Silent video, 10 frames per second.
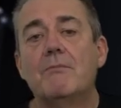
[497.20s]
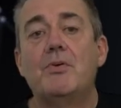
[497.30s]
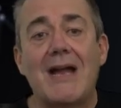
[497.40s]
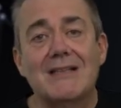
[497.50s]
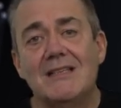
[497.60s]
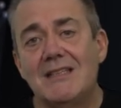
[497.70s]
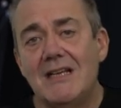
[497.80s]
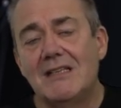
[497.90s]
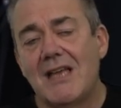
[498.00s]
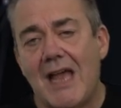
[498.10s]

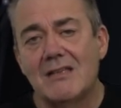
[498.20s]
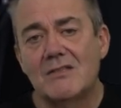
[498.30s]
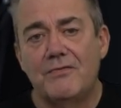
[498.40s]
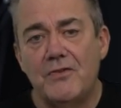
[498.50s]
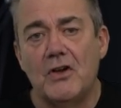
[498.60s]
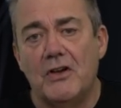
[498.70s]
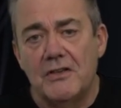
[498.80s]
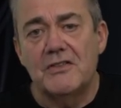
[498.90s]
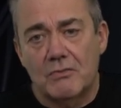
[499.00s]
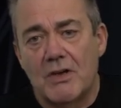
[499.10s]
practicing test
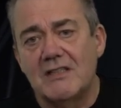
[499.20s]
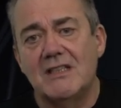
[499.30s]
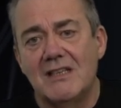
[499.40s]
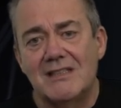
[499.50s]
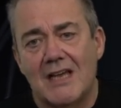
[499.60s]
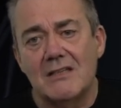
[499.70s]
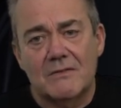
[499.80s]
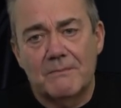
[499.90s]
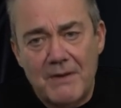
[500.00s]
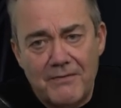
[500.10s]
first, writing the
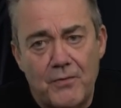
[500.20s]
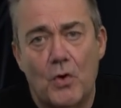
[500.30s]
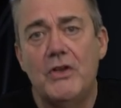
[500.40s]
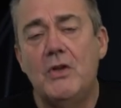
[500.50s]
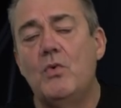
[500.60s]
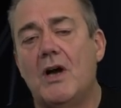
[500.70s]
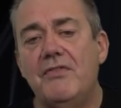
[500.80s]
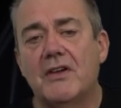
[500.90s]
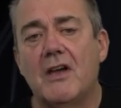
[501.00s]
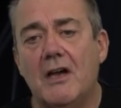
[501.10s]
test before you
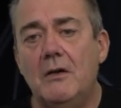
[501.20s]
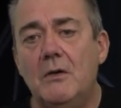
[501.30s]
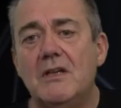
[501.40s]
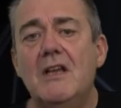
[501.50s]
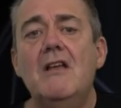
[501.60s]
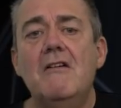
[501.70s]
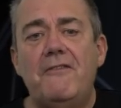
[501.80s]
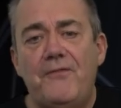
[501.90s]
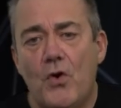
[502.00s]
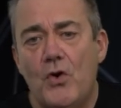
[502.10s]
write the code,
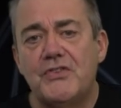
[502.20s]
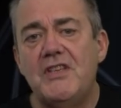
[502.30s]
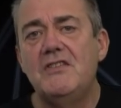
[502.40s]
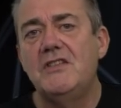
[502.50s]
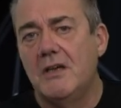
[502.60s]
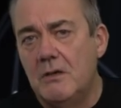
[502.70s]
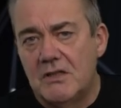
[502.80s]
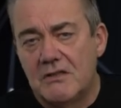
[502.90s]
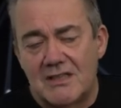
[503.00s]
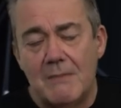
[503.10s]
forces you
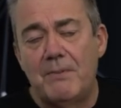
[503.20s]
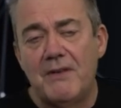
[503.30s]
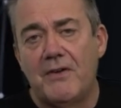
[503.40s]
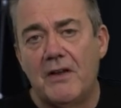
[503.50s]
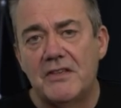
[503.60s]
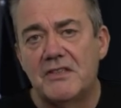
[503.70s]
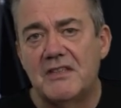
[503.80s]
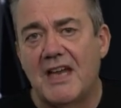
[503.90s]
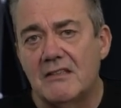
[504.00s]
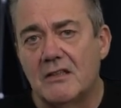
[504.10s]
to simplify the
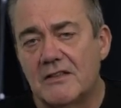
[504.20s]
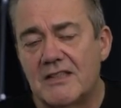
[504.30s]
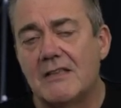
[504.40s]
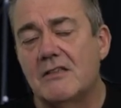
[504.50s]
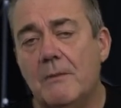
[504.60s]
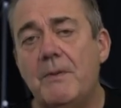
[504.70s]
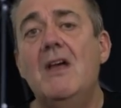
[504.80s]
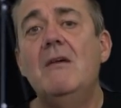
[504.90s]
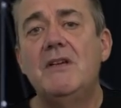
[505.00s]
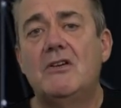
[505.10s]
setup
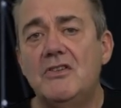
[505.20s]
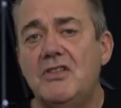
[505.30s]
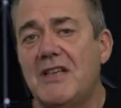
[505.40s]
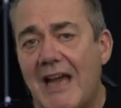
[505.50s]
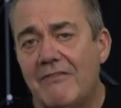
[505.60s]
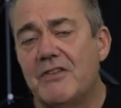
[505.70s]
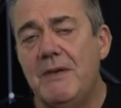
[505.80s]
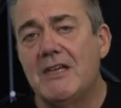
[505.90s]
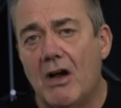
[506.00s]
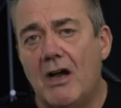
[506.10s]
because you'd have to
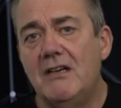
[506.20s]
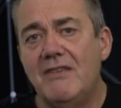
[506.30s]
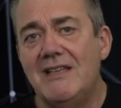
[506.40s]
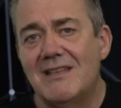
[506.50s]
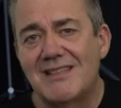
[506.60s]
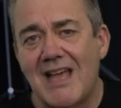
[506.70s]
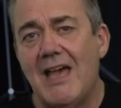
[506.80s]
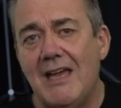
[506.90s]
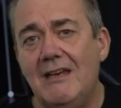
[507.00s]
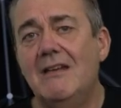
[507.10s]
be kind of
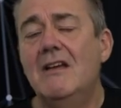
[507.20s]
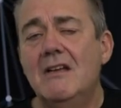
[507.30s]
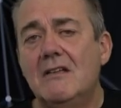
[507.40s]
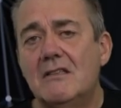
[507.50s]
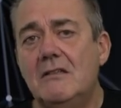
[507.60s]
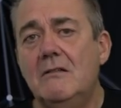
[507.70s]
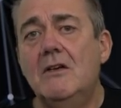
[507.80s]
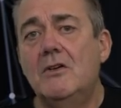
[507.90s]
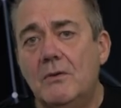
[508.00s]
insane to